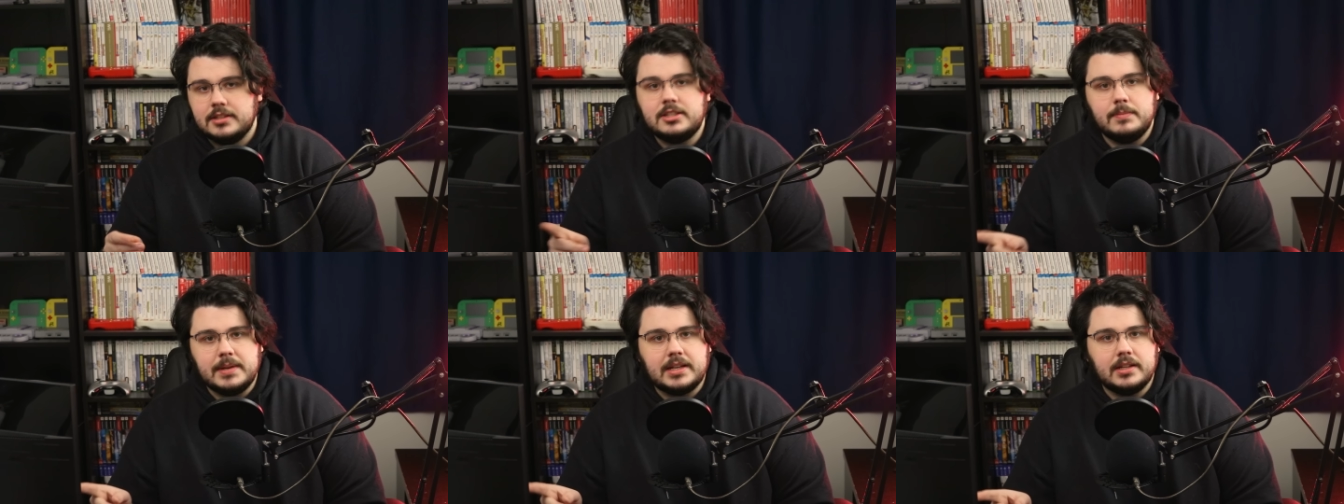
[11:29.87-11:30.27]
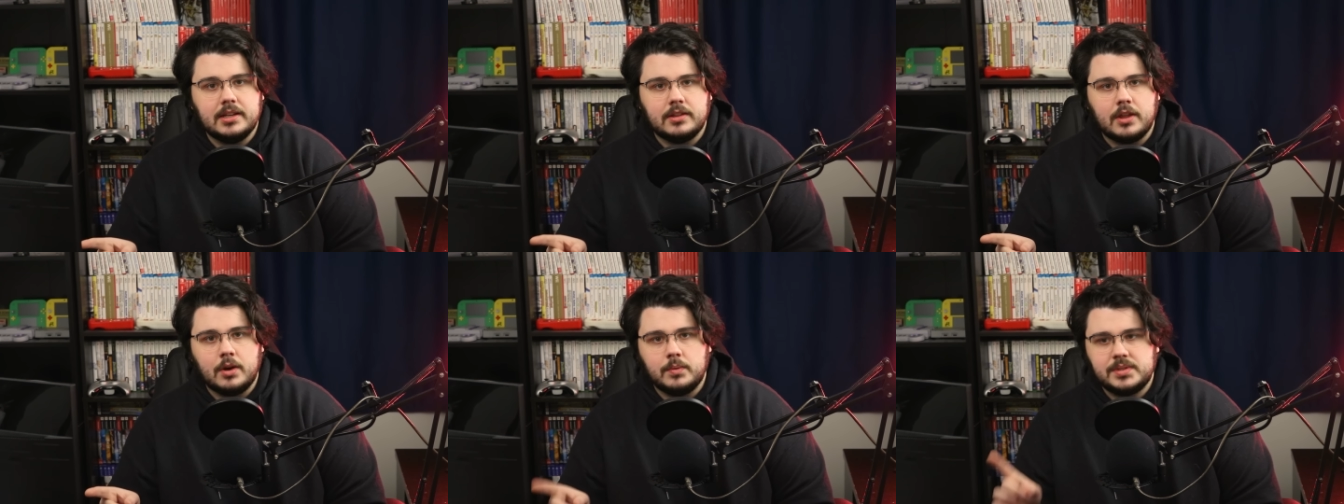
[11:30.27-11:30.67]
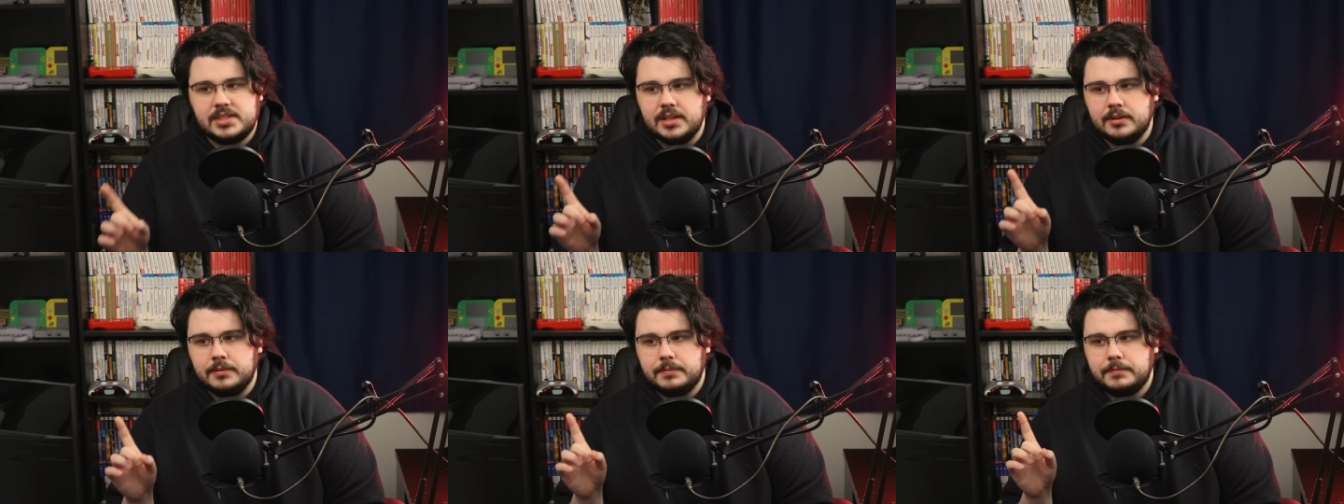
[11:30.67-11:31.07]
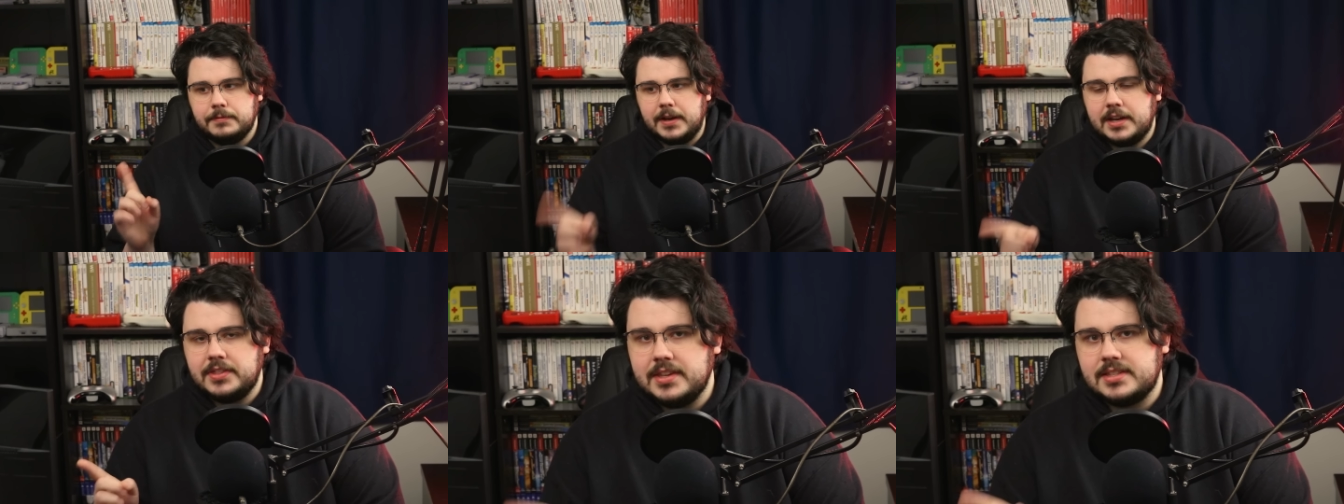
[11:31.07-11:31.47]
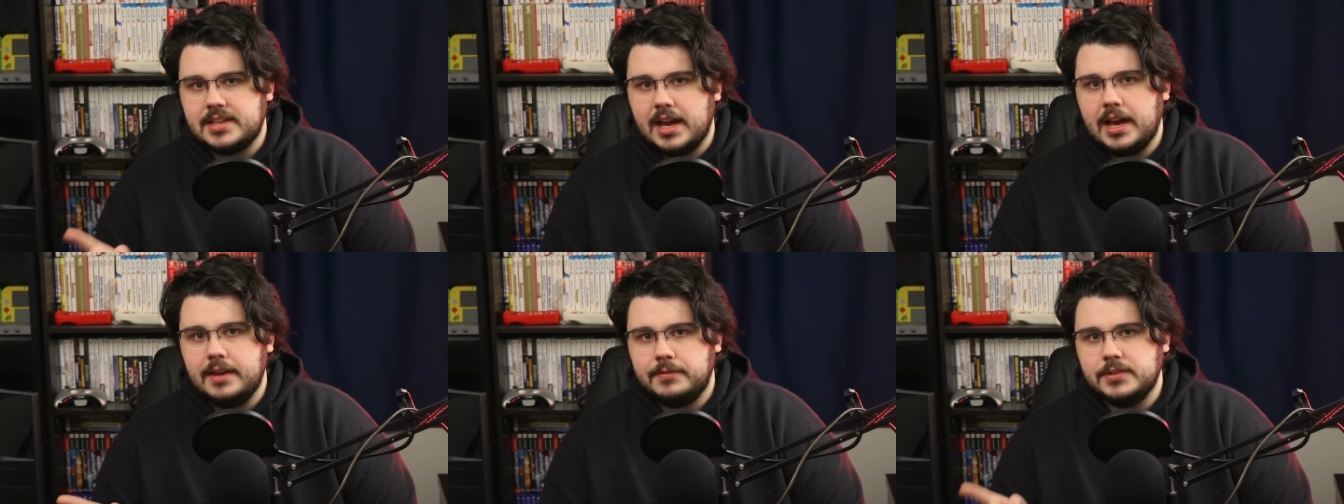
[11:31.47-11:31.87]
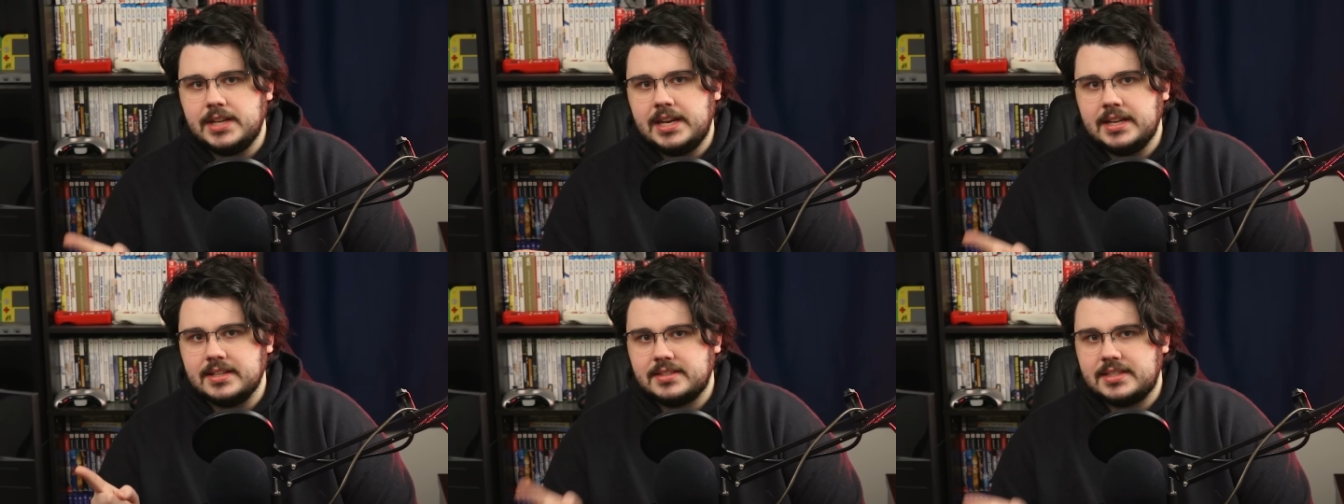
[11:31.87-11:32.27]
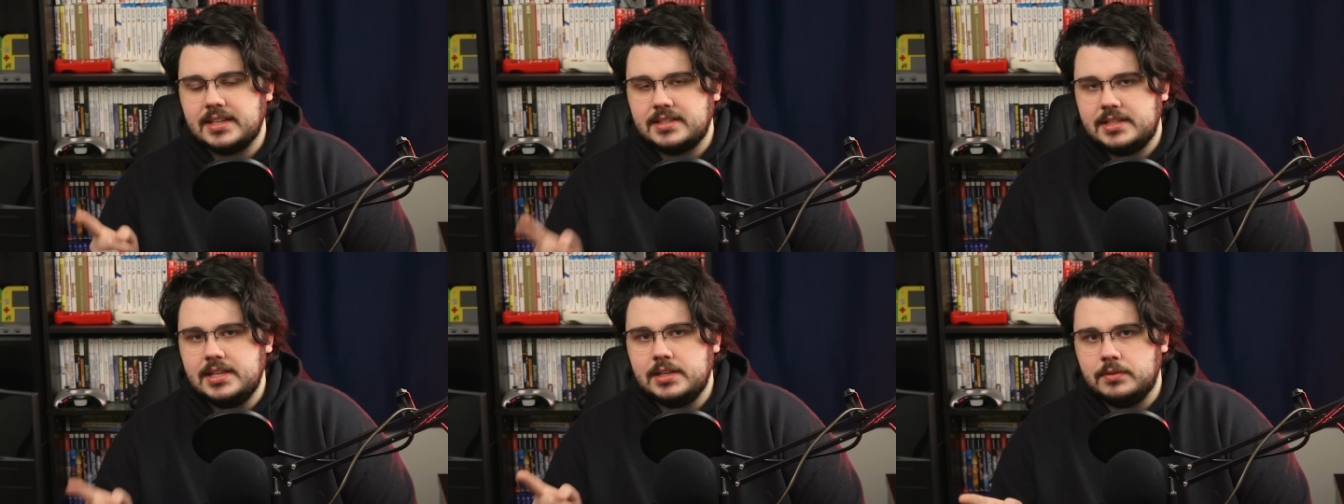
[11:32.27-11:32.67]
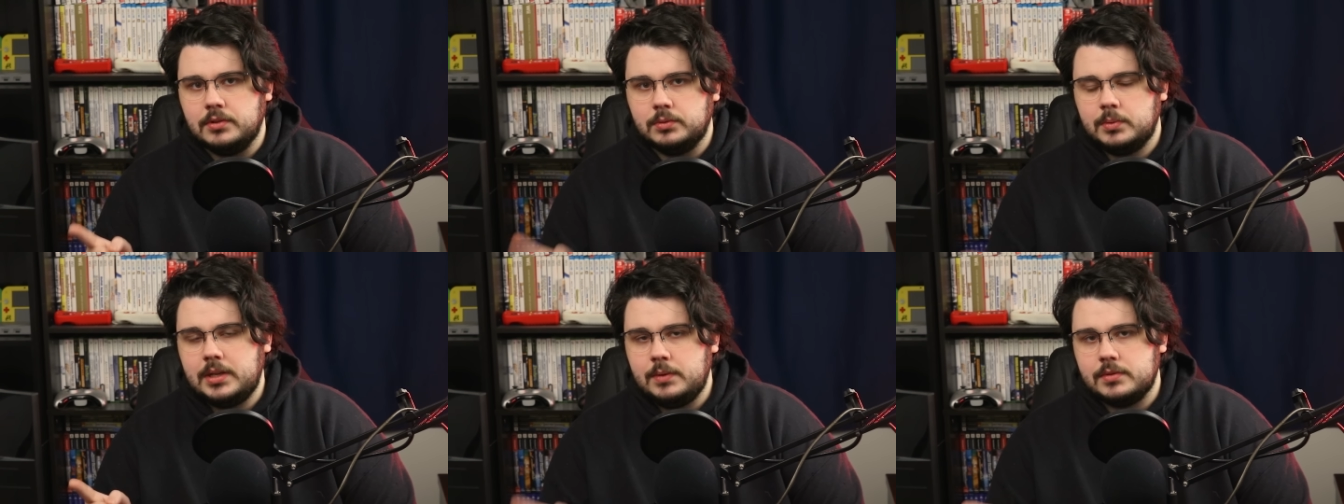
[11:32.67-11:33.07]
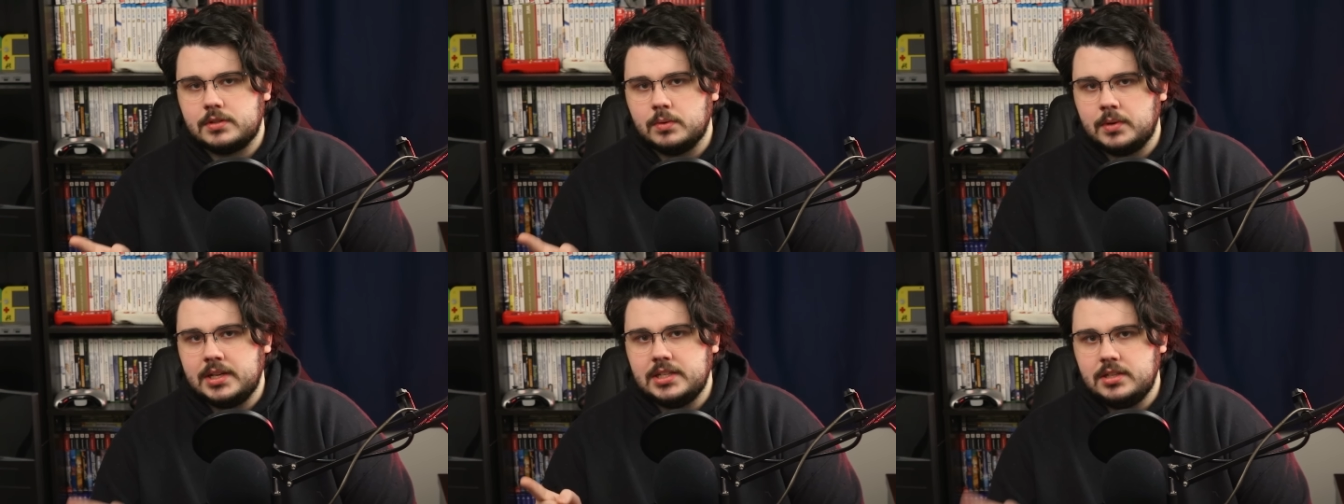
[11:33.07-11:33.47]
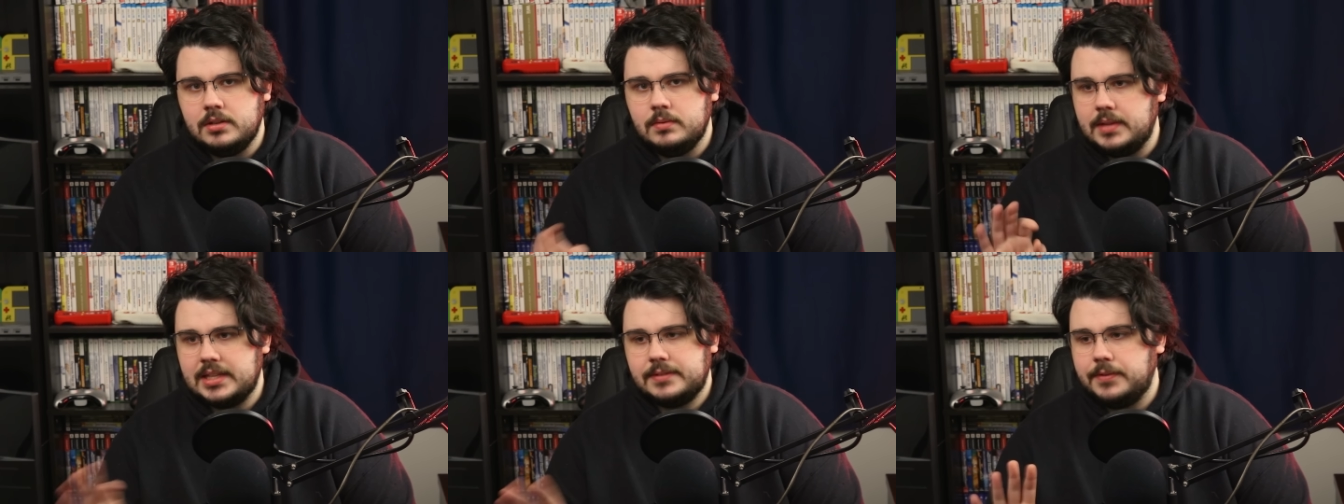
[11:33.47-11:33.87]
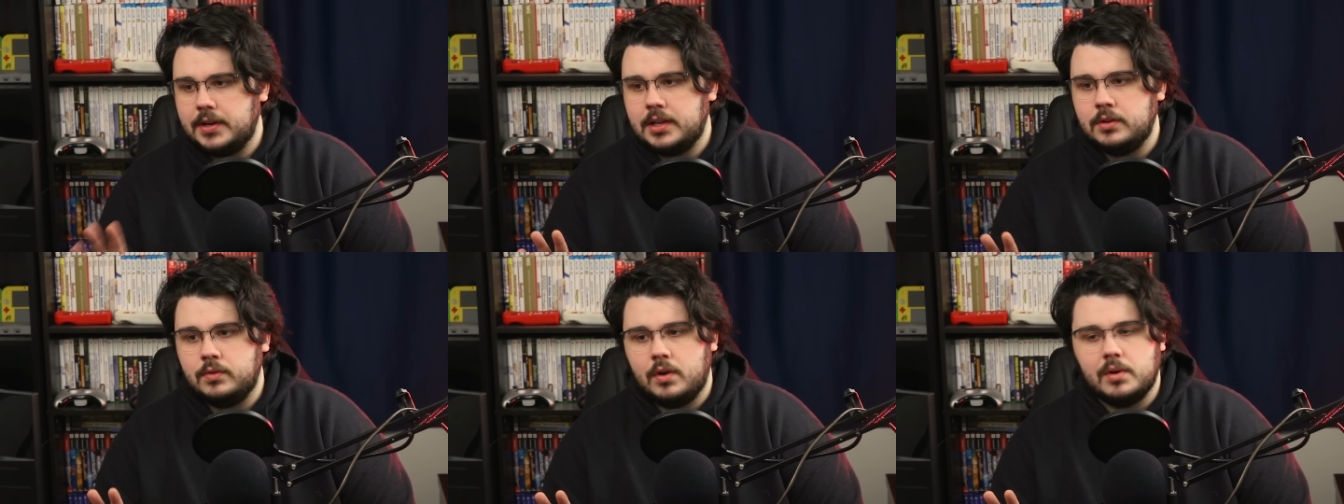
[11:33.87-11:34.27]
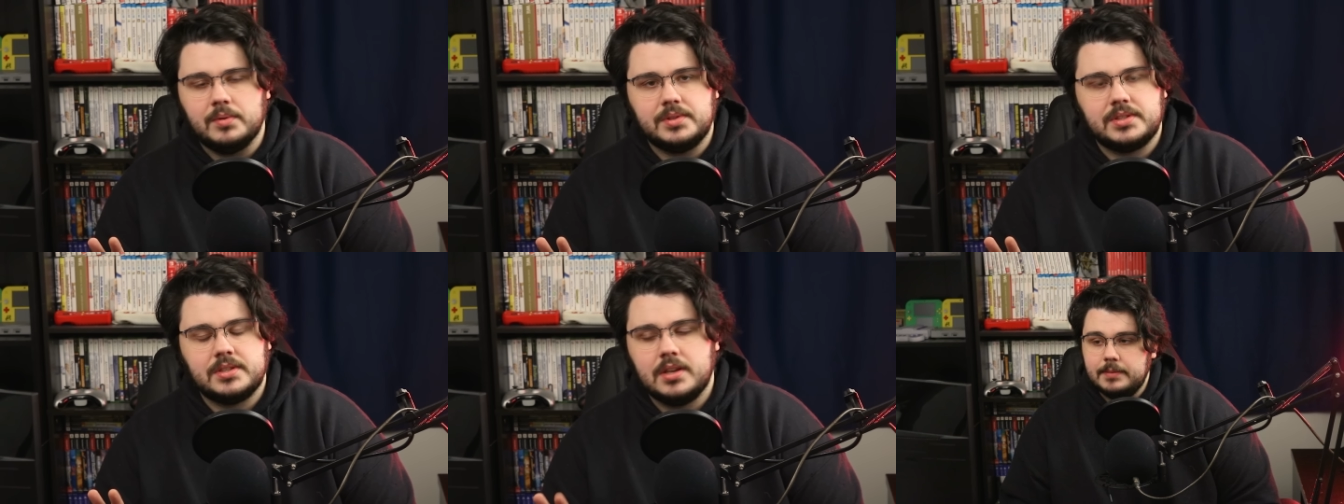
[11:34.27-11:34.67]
To be clear though, still fuck this guy for dating a 16-year-old when he was 22, that's fucking gross.